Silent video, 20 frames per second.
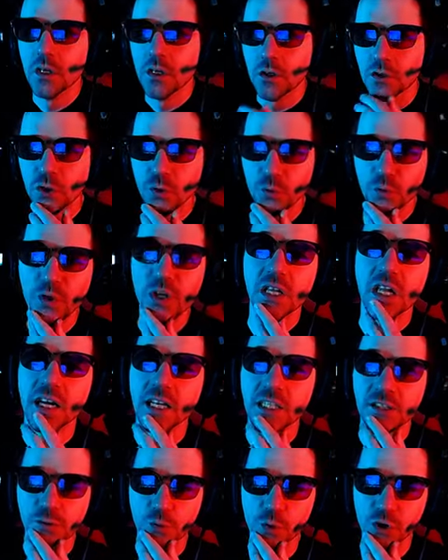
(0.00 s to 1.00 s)
You
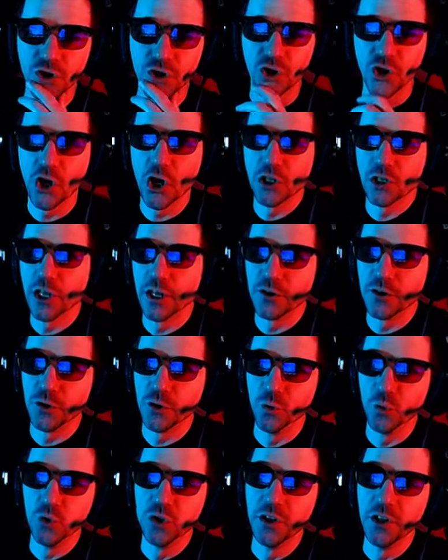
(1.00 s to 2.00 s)
realize we can't let you
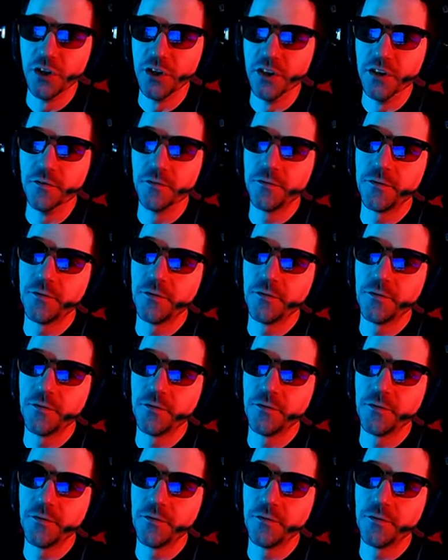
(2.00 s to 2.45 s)
leave.